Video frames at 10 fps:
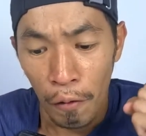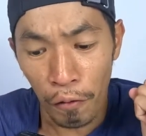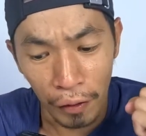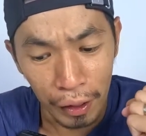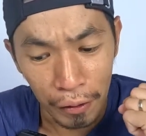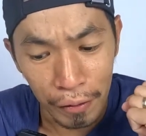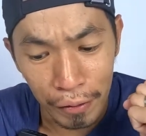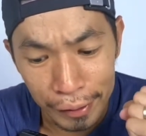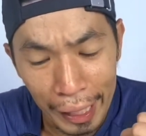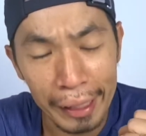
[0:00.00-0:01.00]
For the
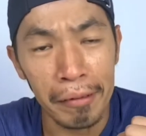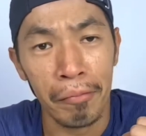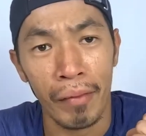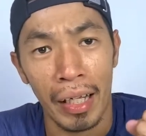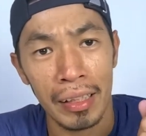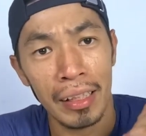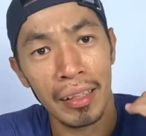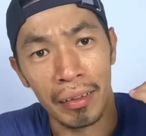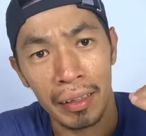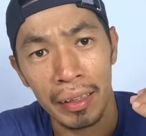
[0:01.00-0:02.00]
rank, actually
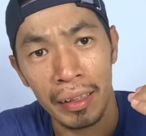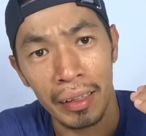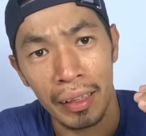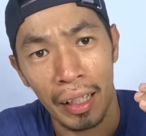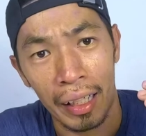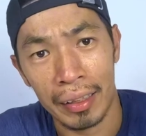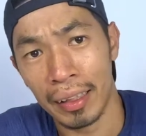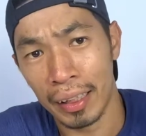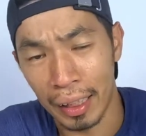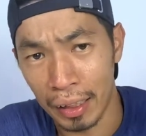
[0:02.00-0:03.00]
the tier, I
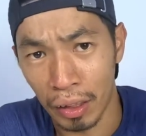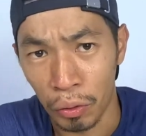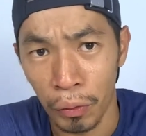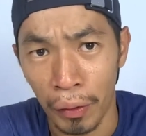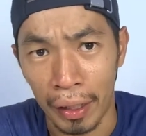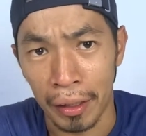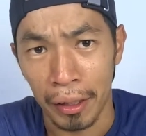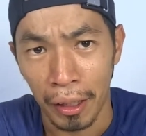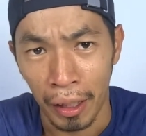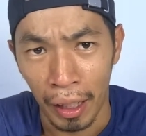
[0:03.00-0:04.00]
stuck in the 2 rank.
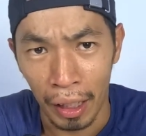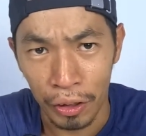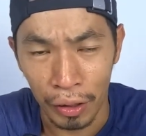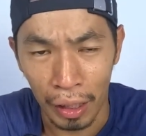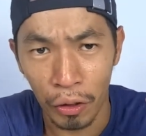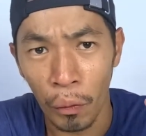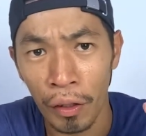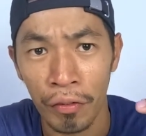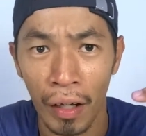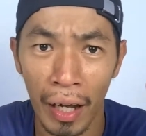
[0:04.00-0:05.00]
Should I go
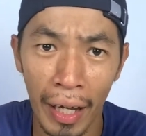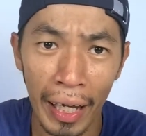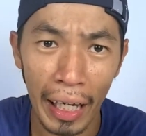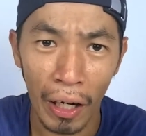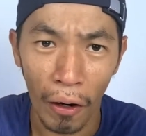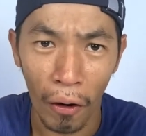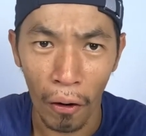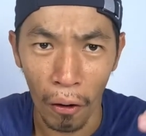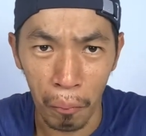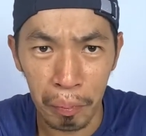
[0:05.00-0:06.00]
with A
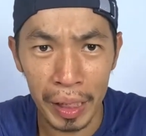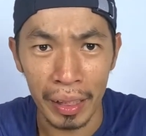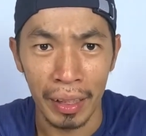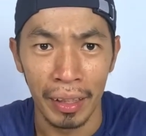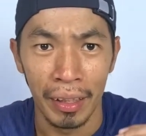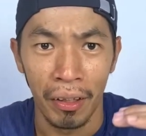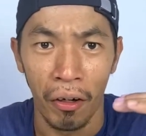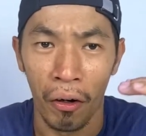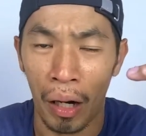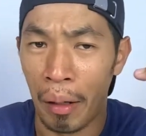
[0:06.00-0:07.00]
or B?
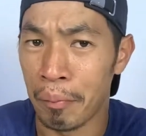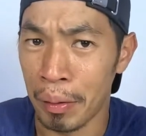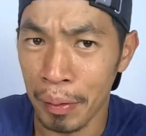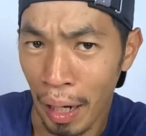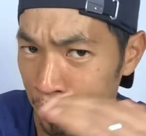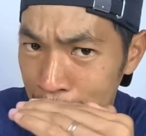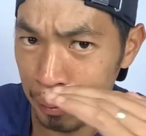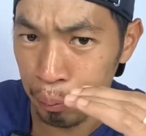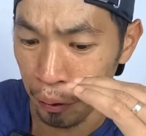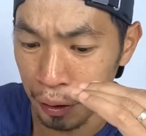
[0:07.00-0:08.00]
Or maybe I just
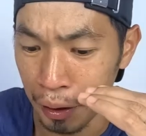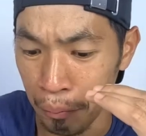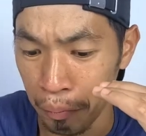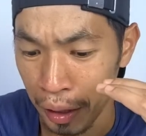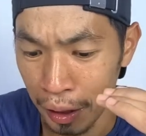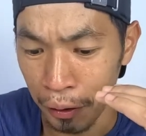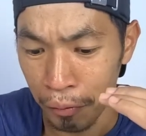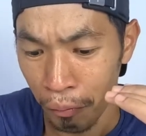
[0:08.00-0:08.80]
put in the middle.